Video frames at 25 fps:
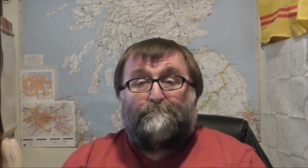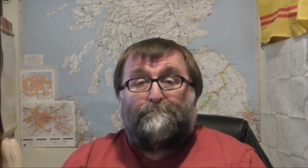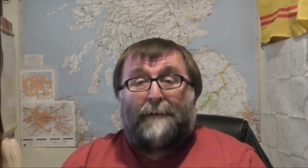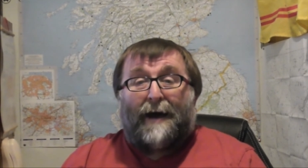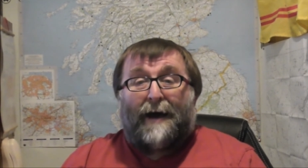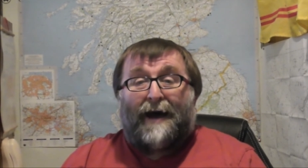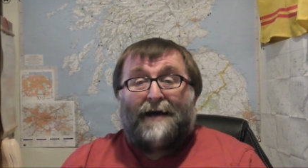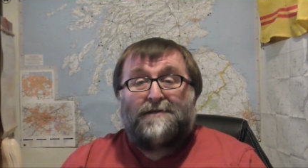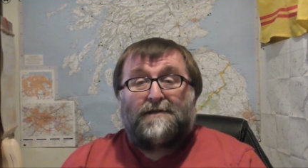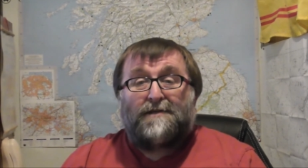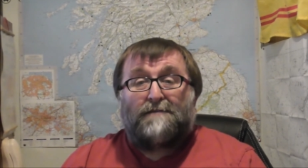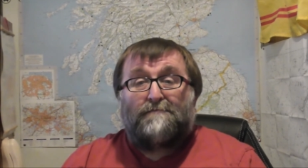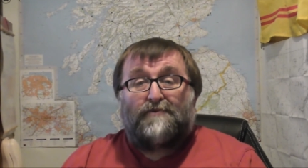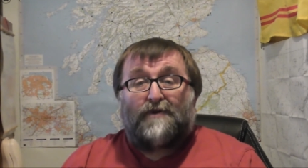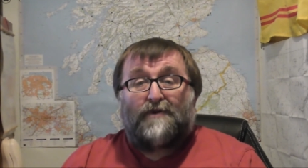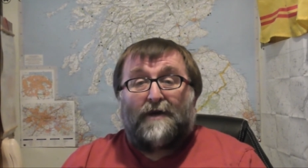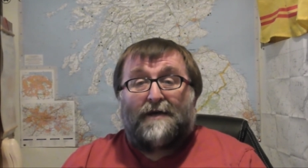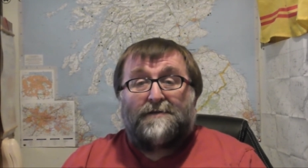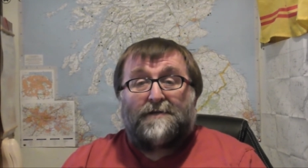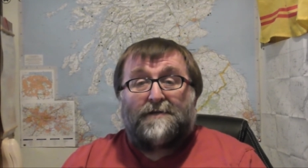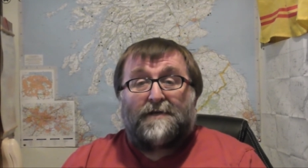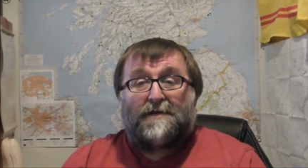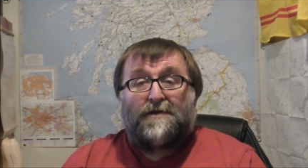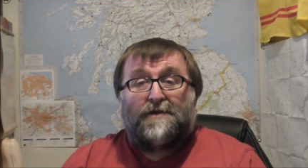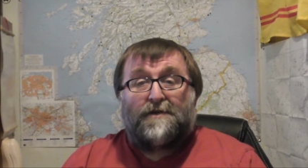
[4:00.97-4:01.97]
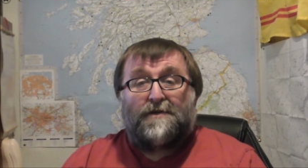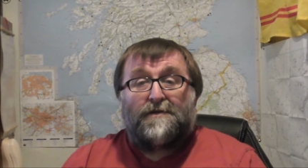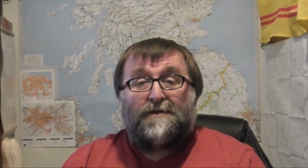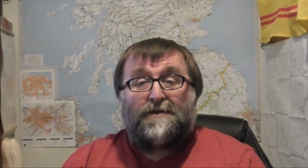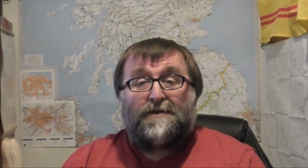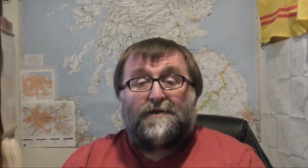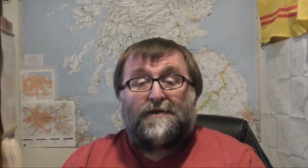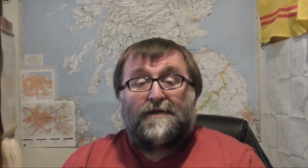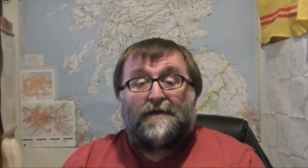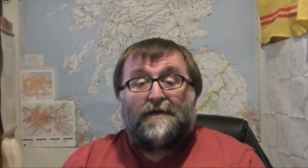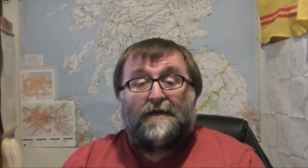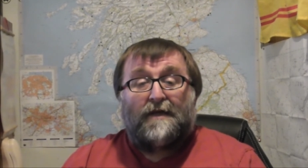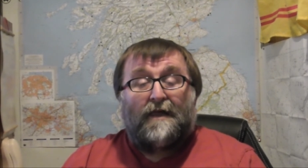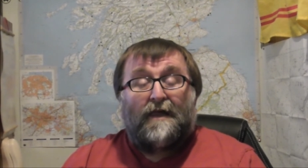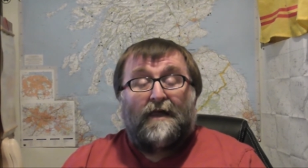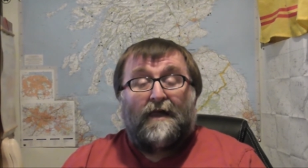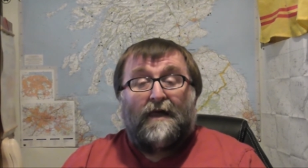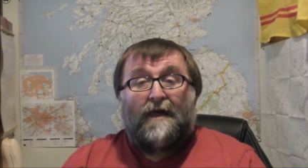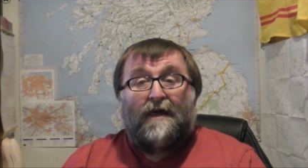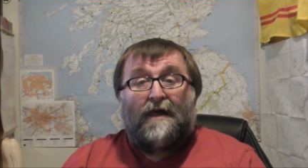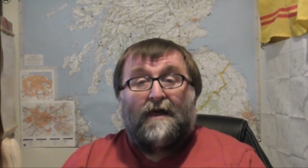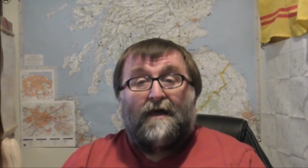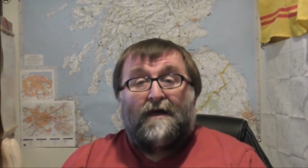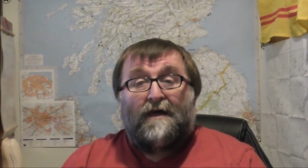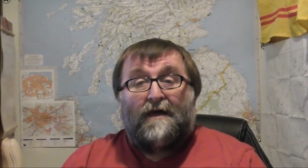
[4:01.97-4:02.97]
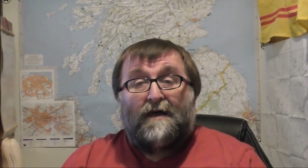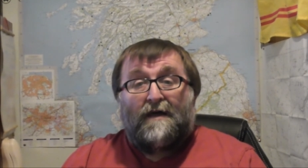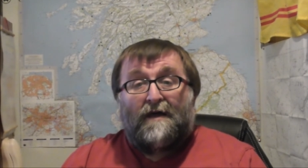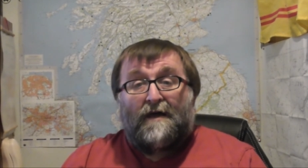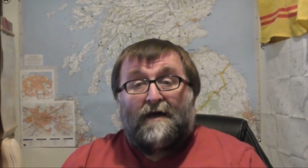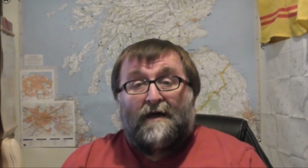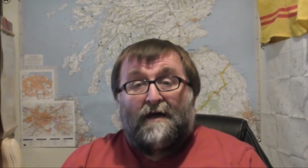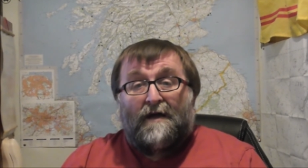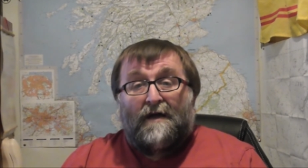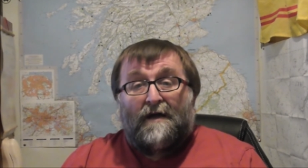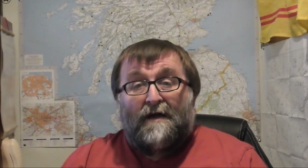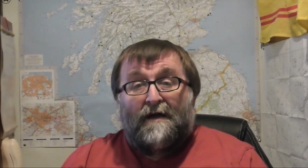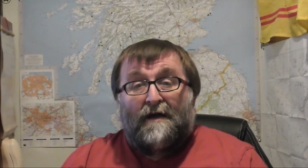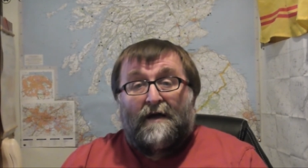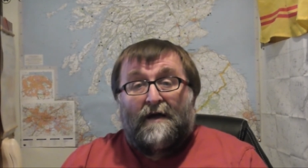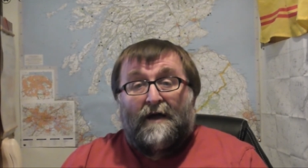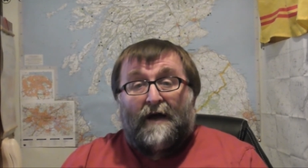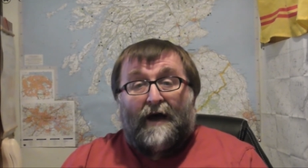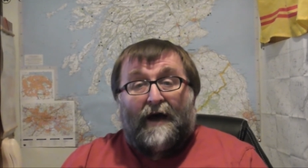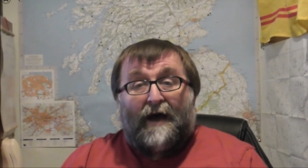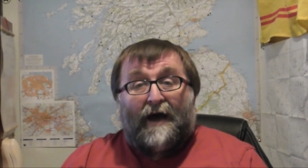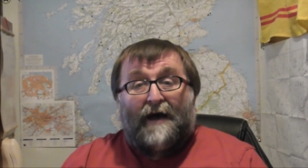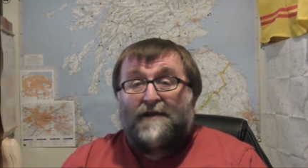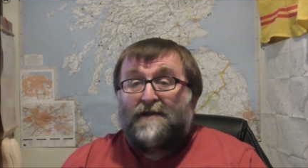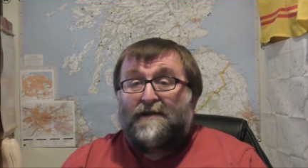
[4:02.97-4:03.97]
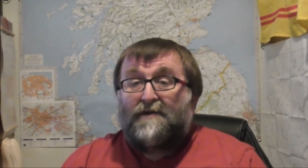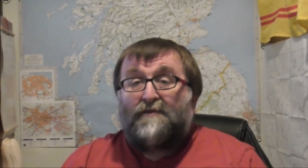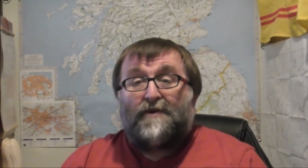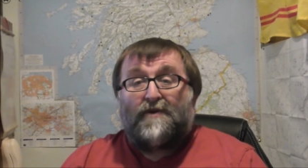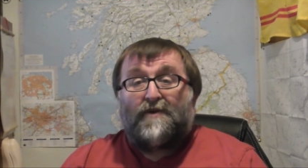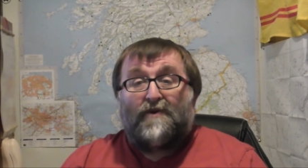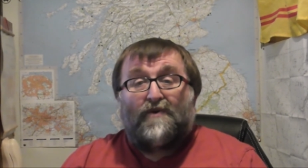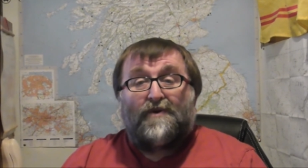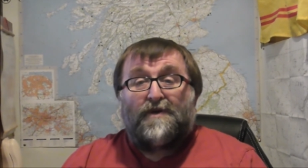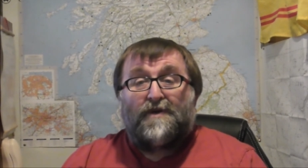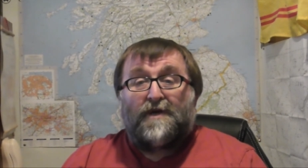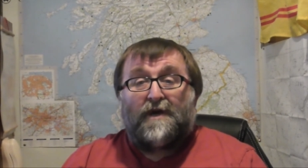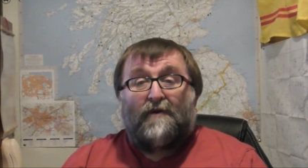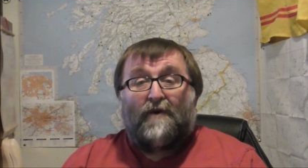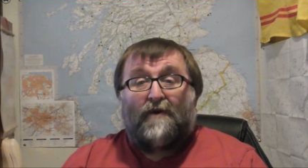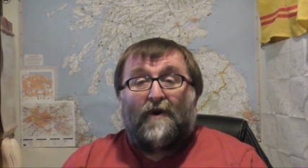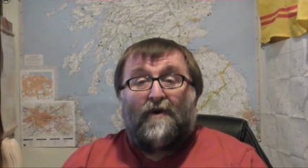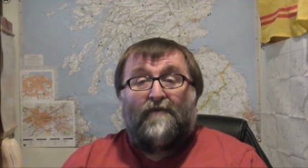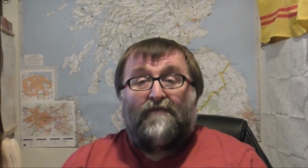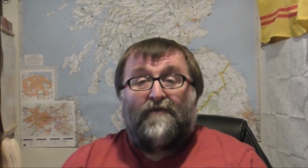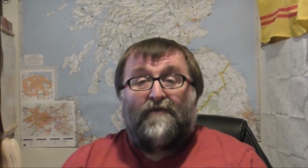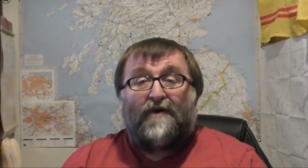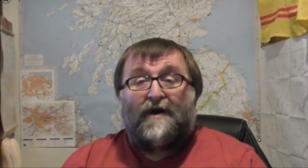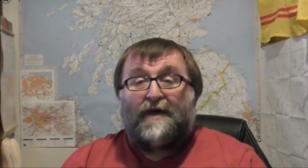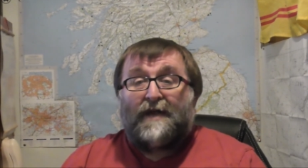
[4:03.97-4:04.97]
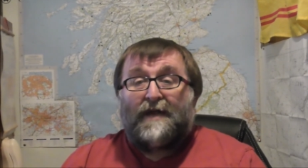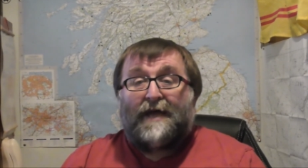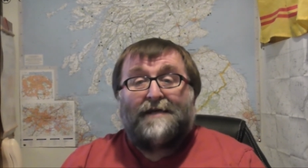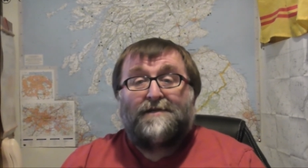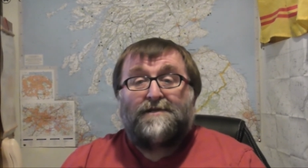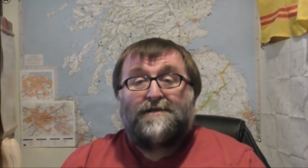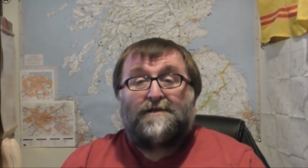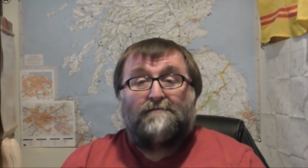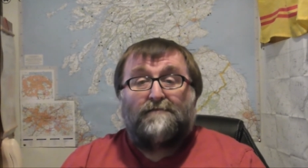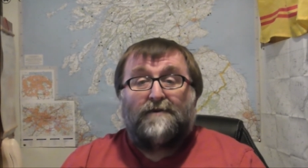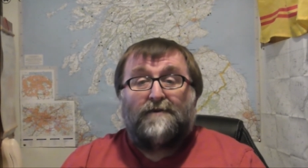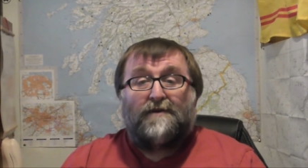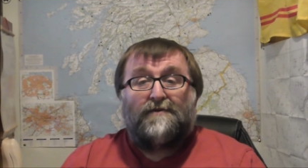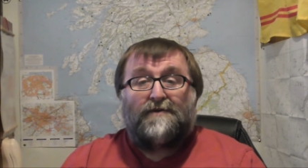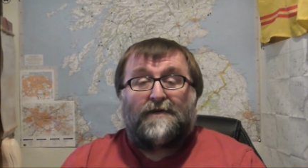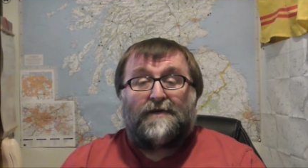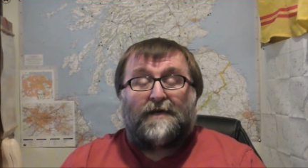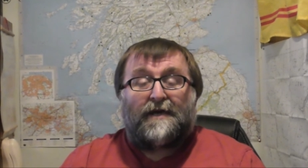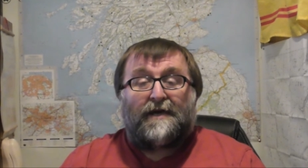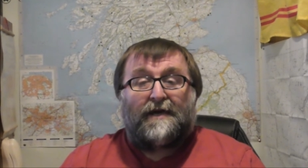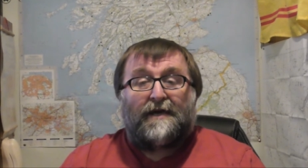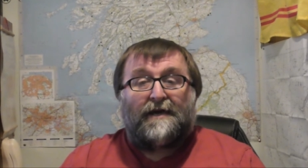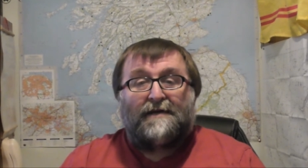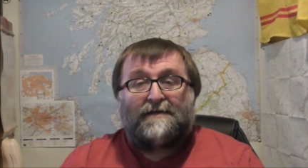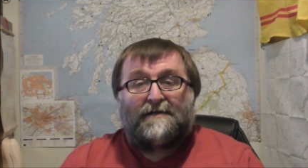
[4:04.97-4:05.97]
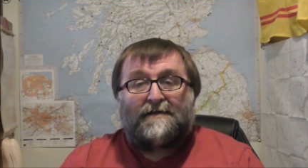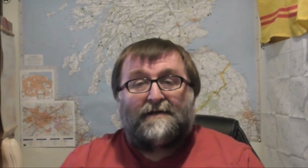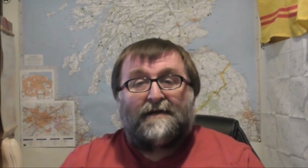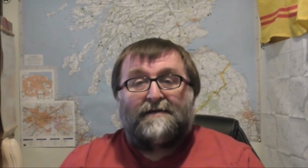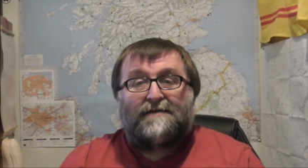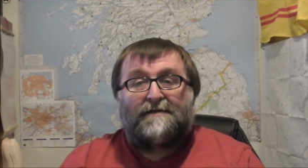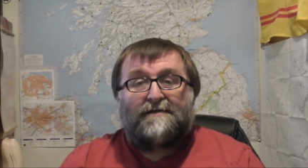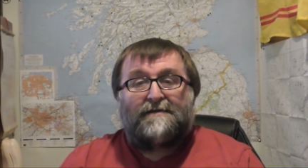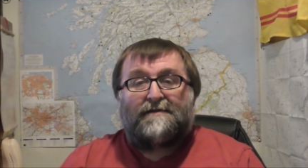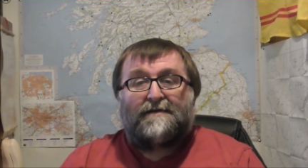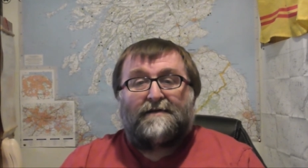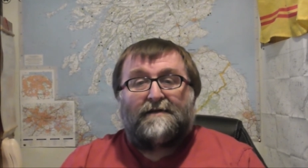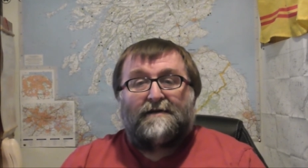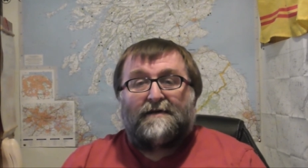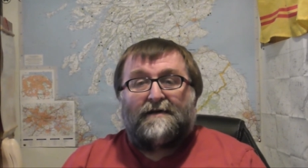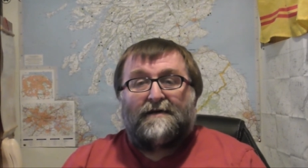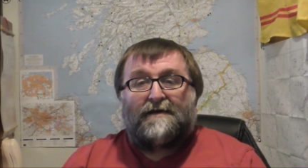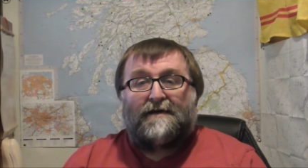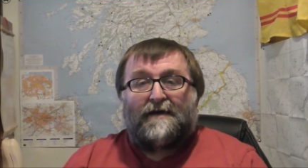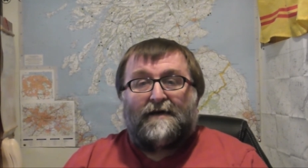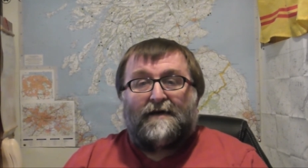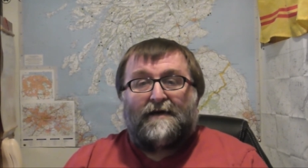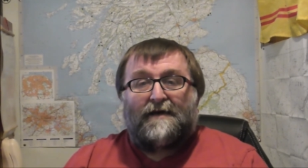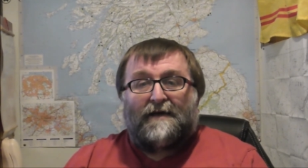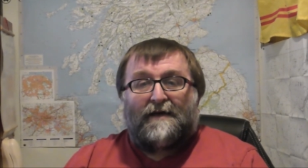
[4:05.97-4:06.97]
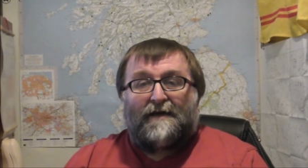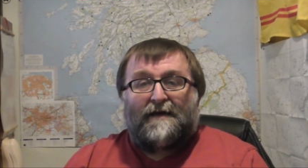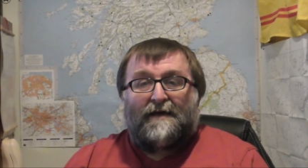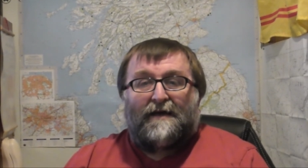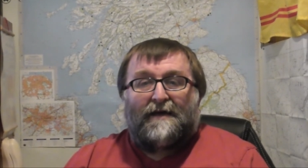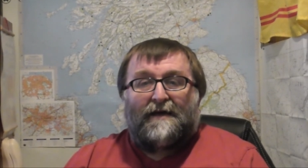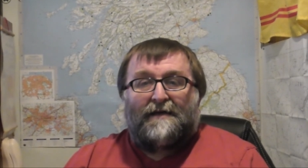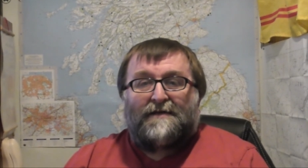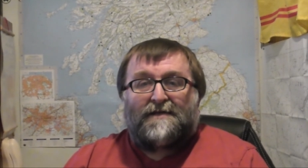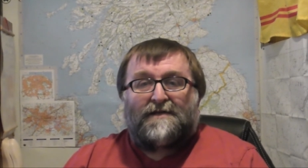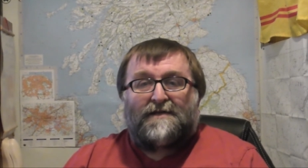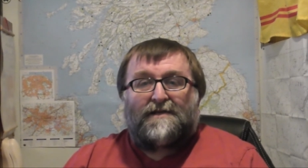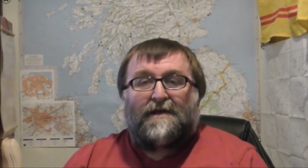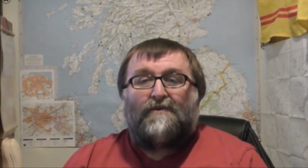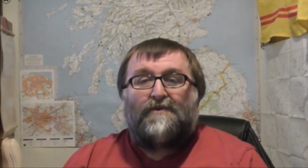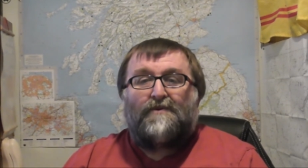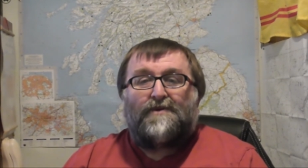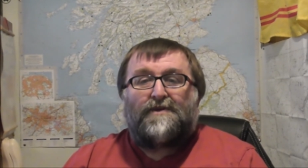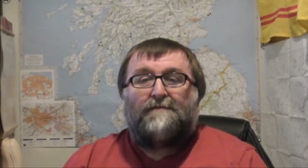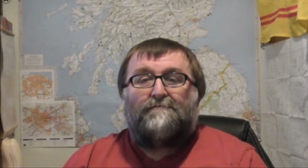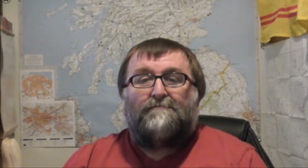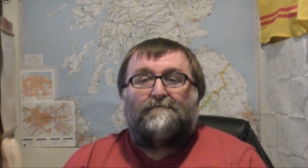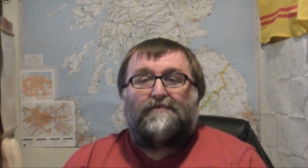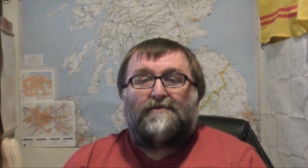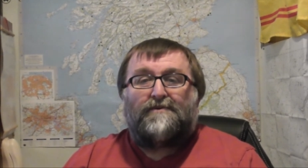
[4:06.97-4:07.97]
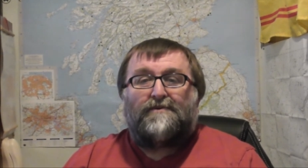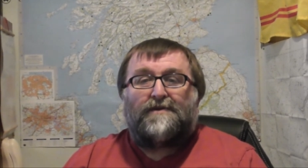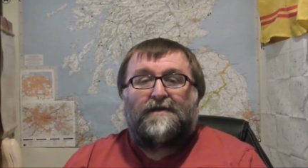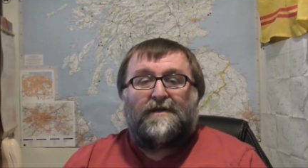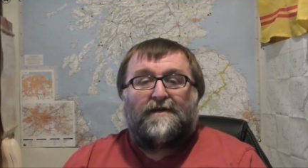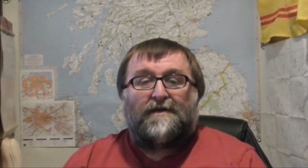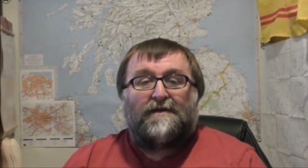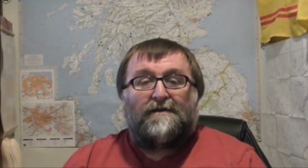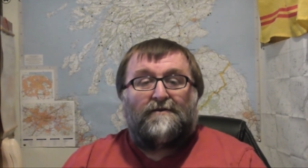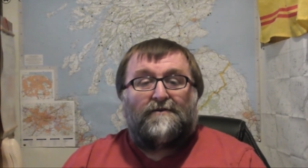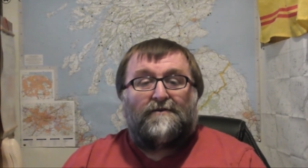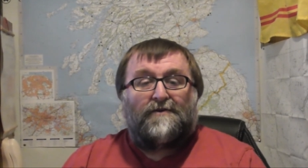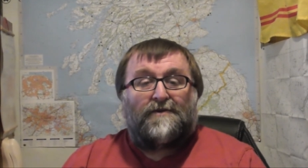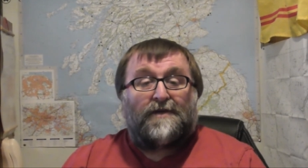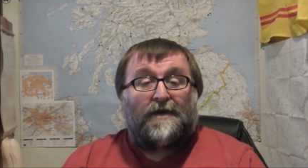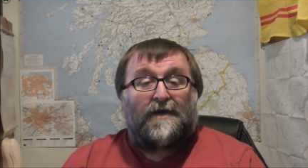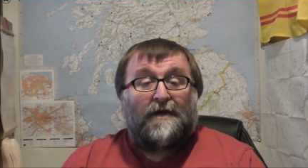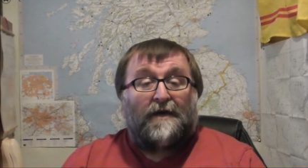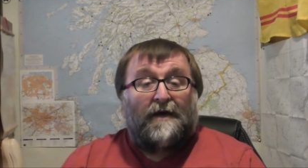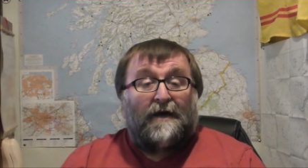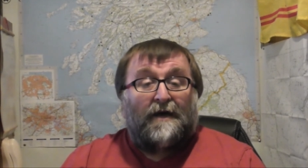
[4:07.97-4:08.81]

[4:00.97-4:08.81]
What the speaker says: add some transitions and do an audio over and add some music. It's so simple to use.